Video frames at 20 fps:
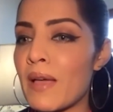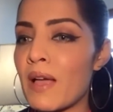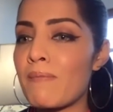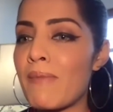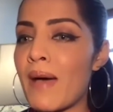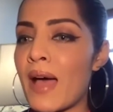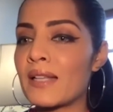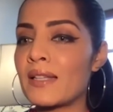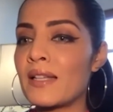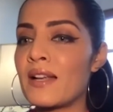
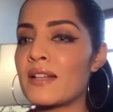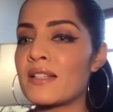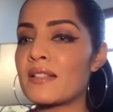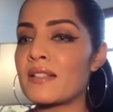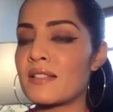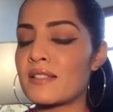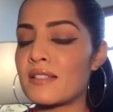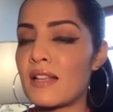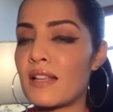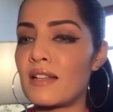by their
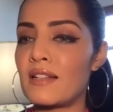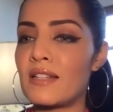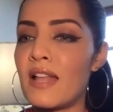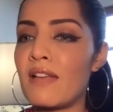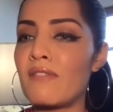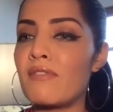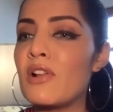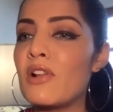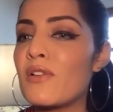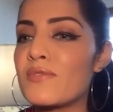uh,
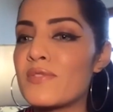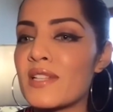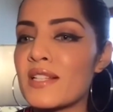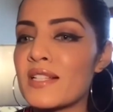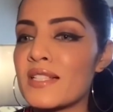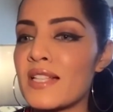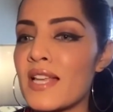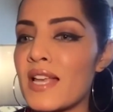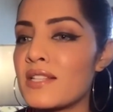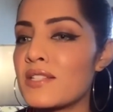level of
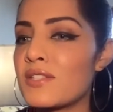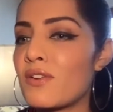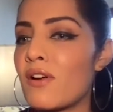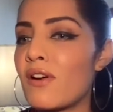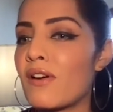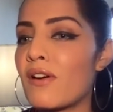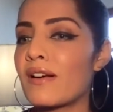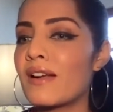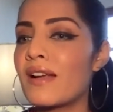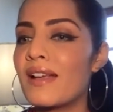success or